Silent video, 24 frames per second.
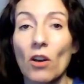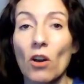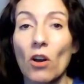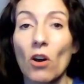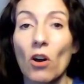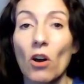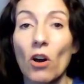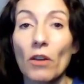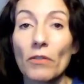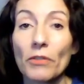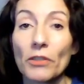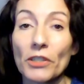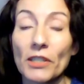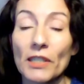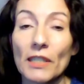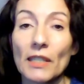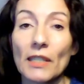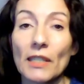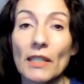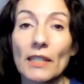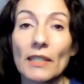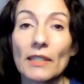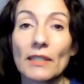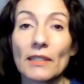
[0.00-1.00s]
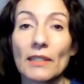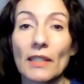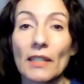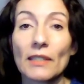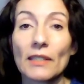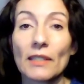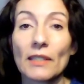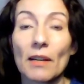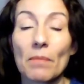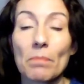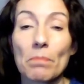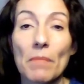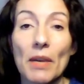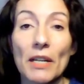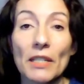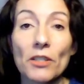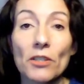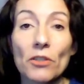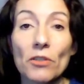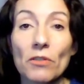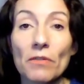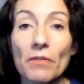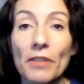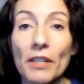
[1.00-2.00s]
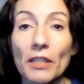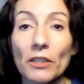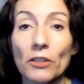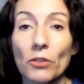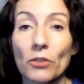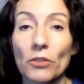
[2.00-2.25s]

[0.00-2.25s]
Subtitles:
Obviously, states can maneuver to